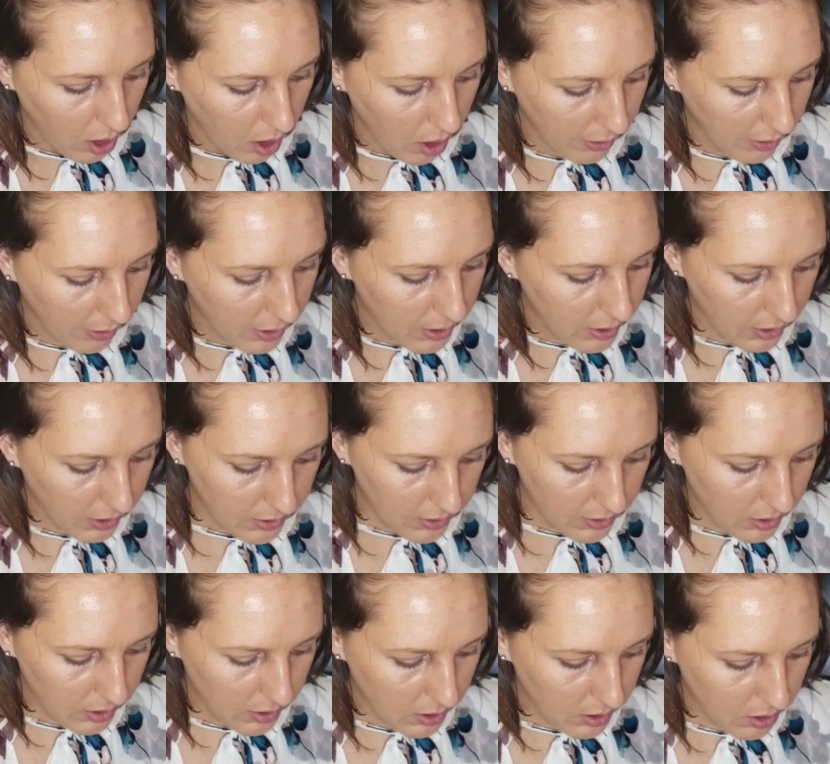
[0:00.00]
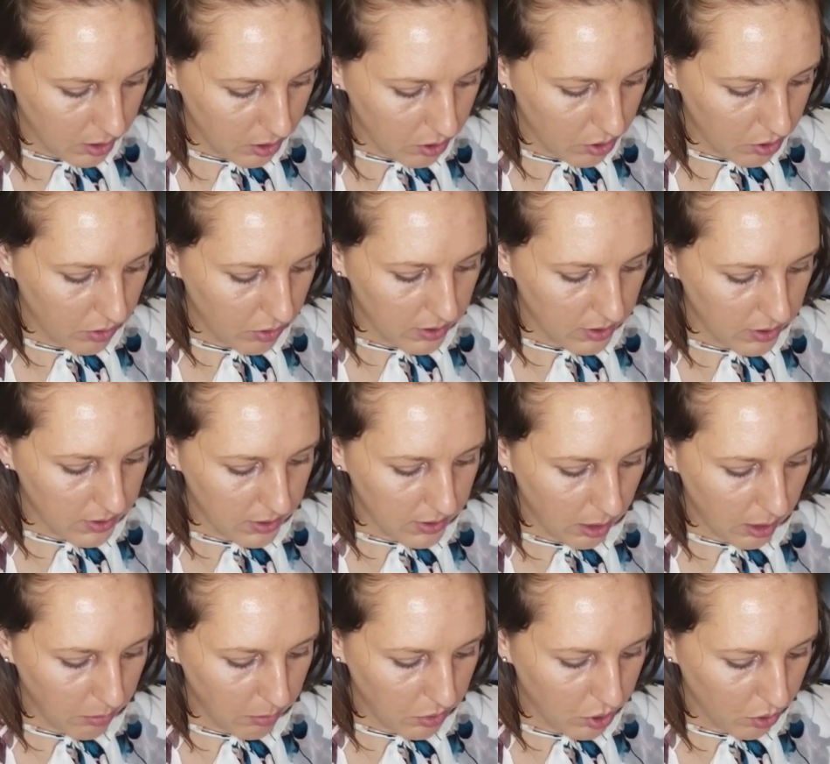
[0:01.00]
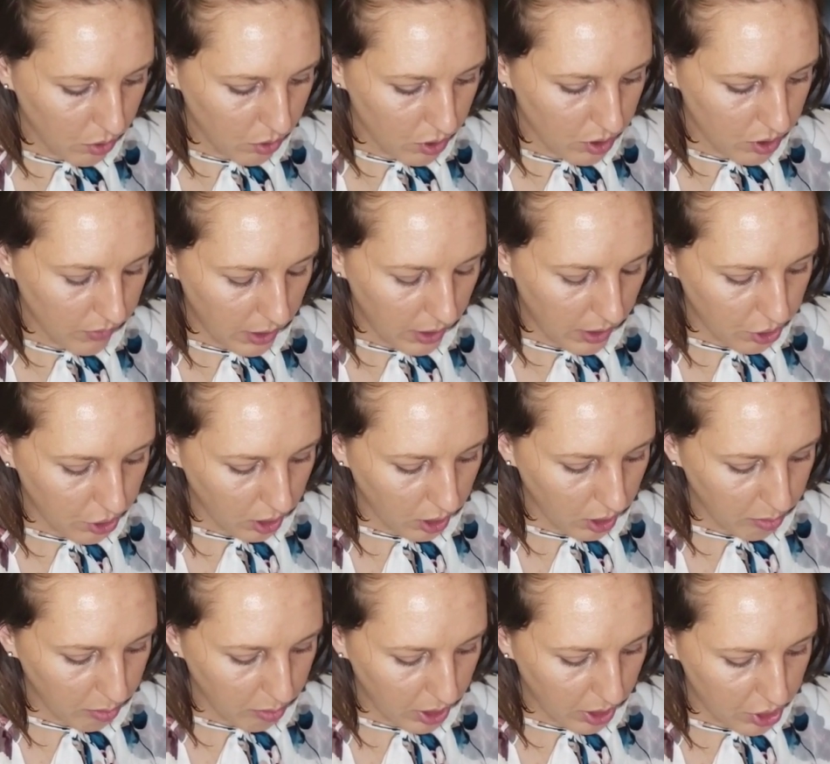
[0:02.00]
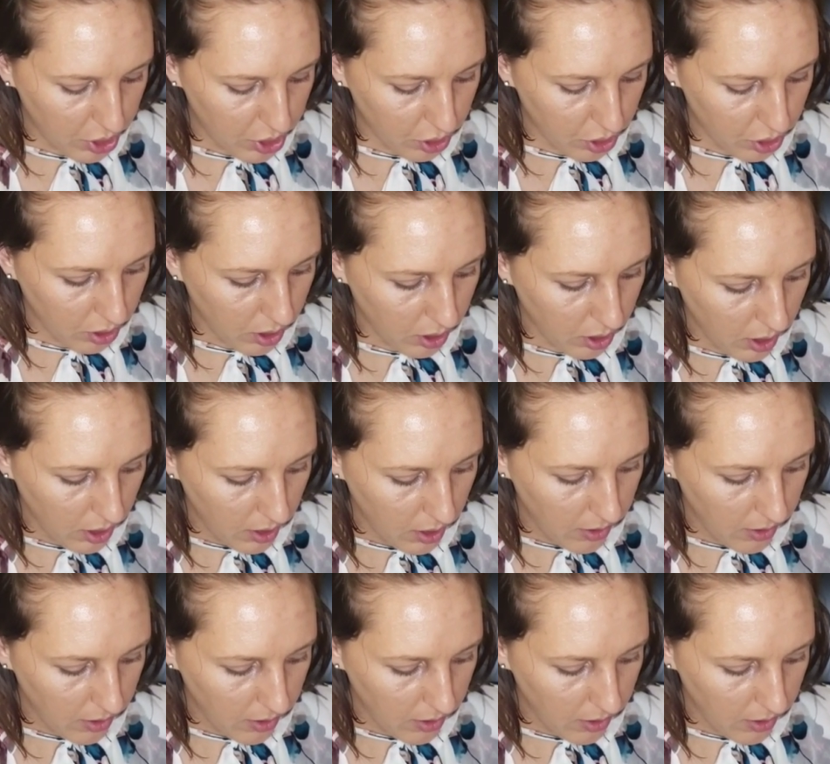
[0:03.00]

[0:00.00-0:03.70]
are connected to the same source of hydraulic pressure,